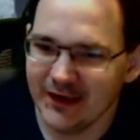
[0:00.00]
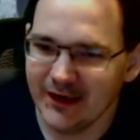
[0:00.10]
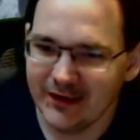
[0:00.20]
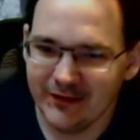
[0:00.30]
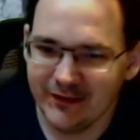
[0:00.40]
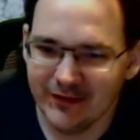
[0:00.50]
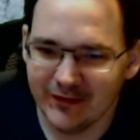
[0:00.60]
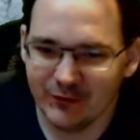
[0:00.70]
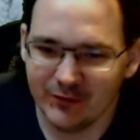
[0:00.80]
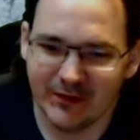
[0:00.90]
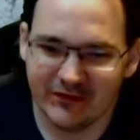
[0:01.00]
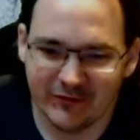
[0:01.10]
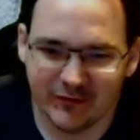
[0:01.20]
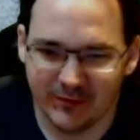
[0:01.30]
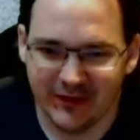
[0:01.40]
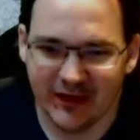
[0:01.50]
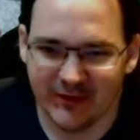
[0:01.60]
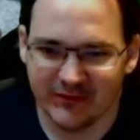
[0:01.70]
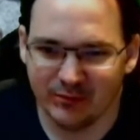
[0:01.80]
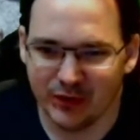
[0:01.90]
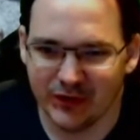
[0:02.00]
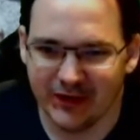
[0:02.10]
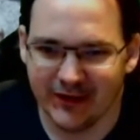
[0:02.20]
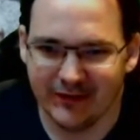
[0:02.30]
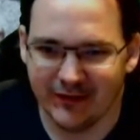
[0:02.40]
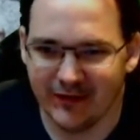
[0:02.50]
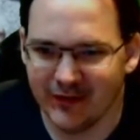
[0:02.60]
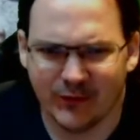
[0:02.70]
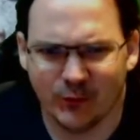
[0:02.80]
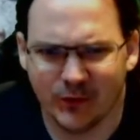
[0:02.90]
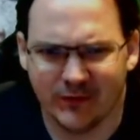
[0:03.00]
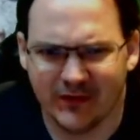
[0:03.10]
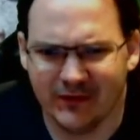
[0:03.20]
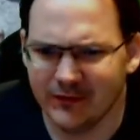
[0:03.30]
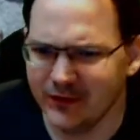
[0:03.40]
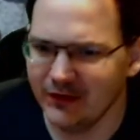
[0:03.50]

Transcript: I didn't think they were the best Need for Speed games, but I didn't think they were the worst either.